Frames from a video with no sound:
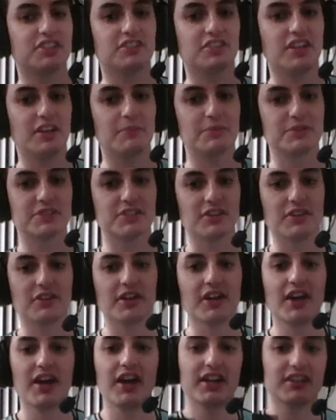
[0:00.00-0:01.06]
episode.
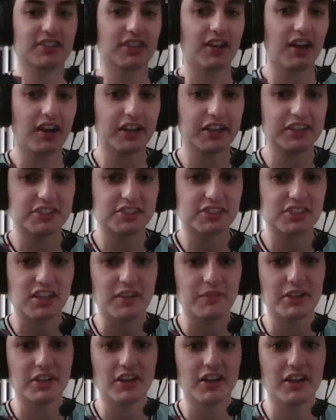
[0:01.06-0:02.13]
It's Kaguya-sama
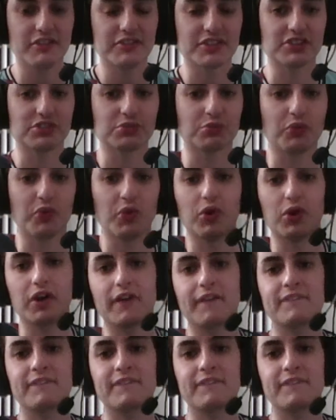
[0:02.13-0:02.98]
Love is War.